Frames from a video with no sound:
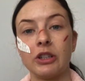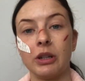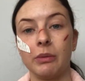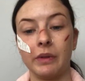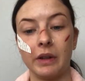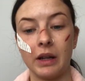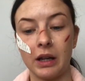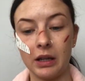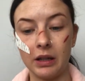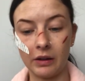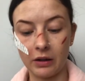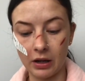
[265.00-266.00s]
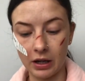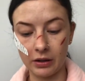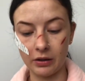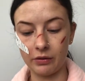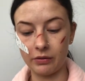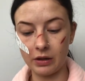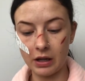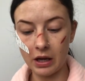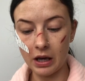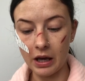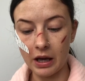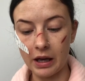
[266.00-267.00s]
she was in any kind of
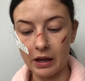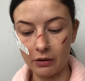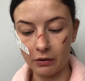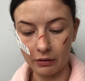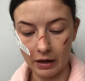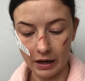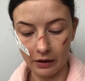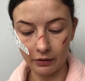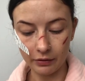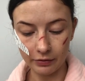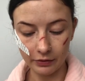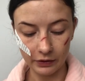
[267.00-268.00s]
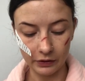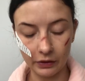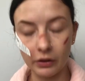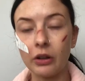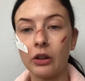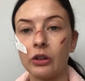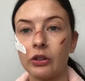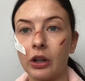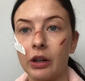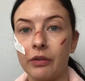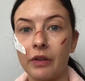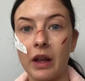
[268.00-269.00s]
ill health. So
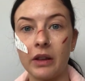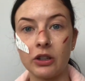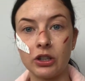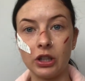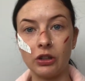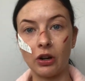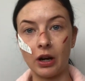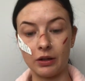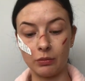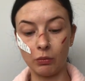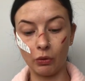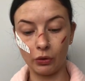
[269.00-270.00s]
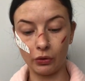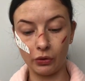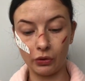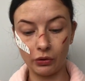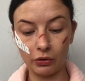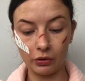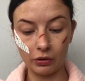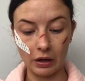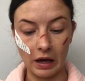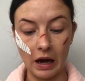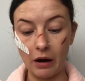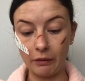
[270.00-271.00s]
the fact that she died was
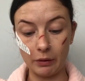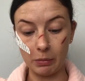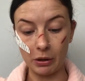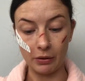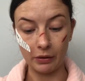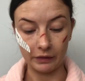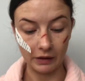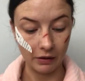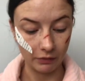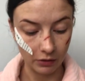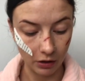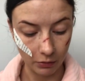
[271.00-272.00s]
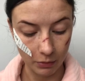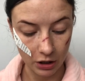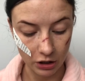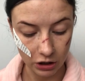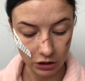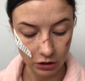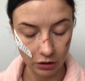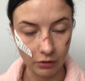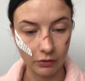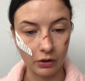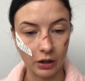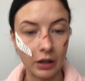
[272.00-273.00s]
out of the blue. It was out of nowhere. She shouldn't
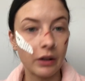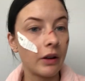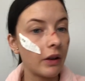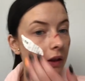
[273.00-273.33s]
have died.